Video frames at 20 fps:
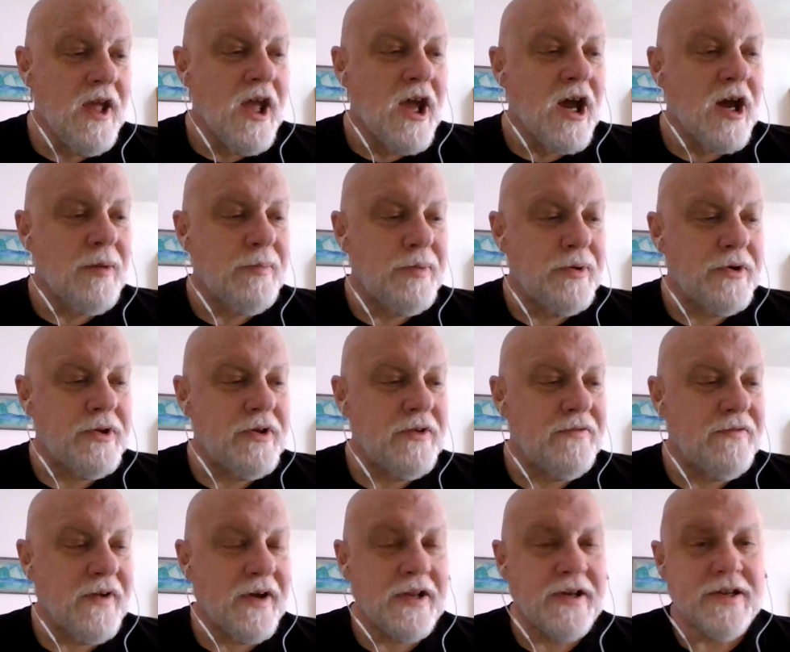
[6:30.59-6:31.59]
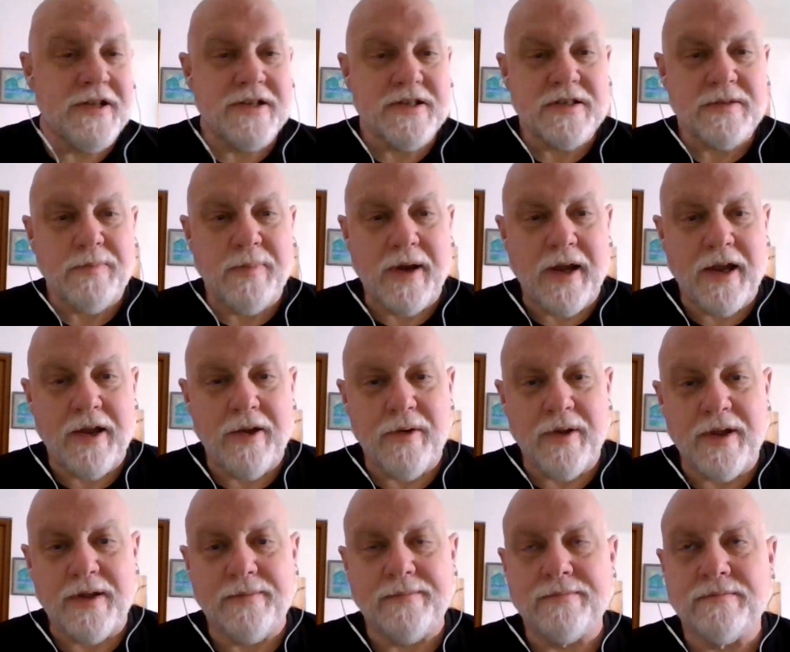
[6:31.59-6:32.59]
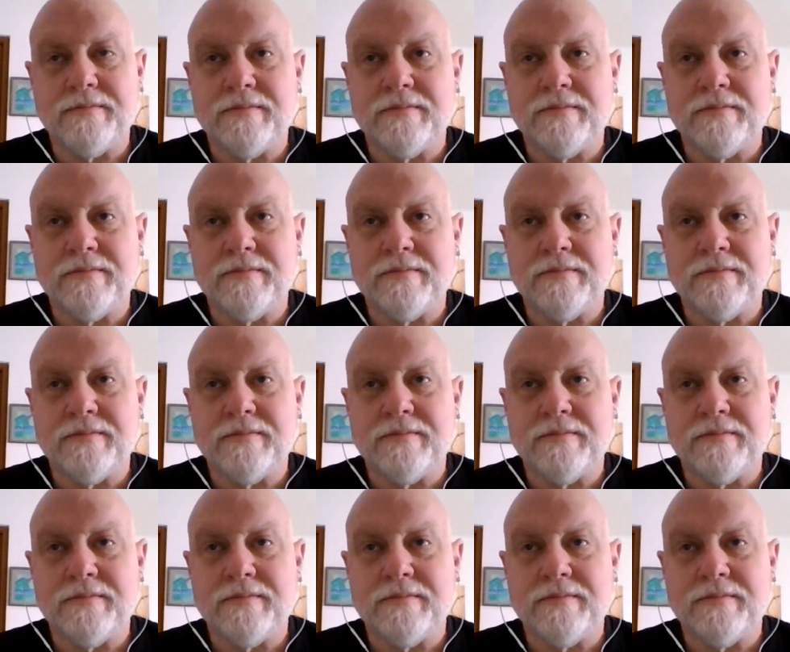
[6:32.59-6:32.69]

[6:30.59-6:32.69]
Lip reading: A book you find inspiring.